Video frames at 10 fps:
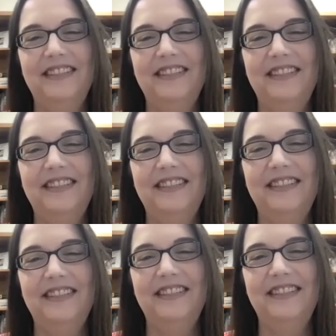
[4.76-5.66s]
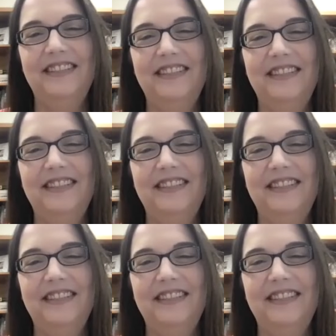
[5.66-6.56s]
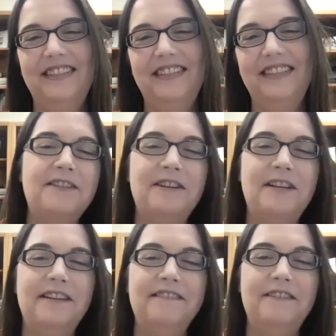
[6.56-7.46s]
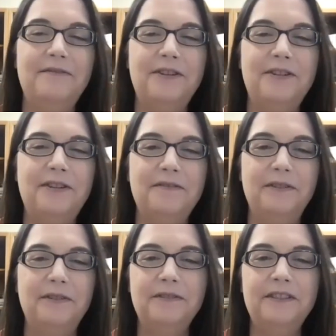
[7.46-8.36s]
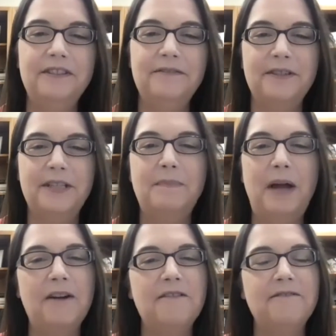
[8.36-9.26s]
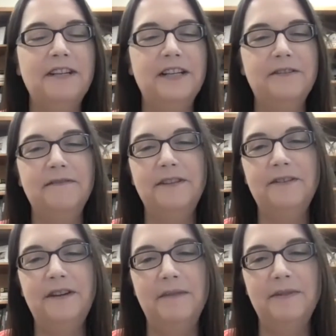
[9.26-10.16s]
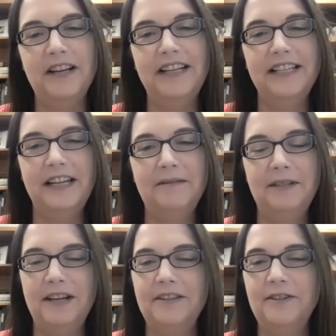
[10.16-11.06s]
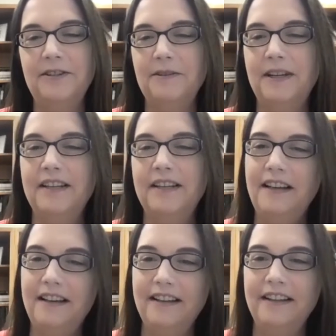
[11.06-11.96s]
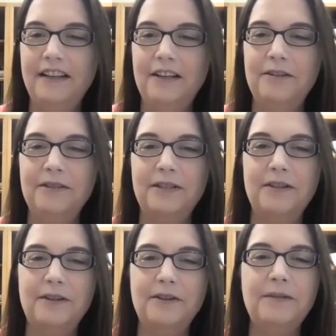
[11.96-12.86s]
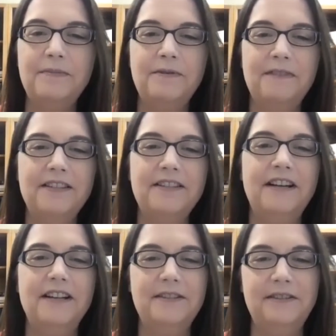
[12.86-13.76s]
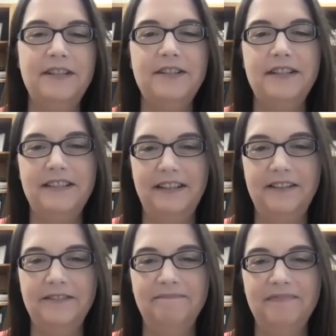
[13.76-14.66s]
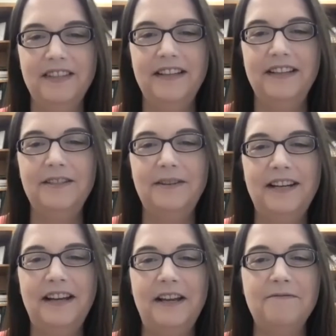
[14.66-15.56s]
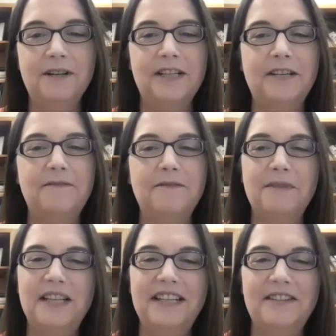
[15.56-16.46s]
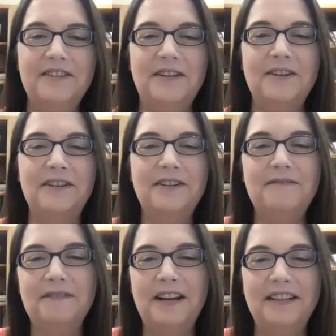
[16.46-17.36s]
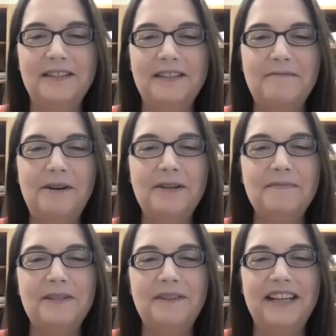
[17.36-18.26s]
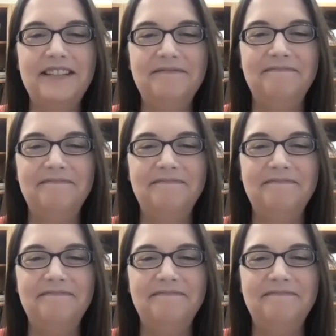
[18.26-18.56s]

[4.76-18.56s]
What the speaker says: I'm Dr. Rachel Pigg, an assistant professor at University of Louisville. For this biography interview, I'm talking today with Dr. Suann Yang, who is an associate professor at SUNY Geneseo. Suann and I have worked together for many years and are good friends. Welcome, Suann.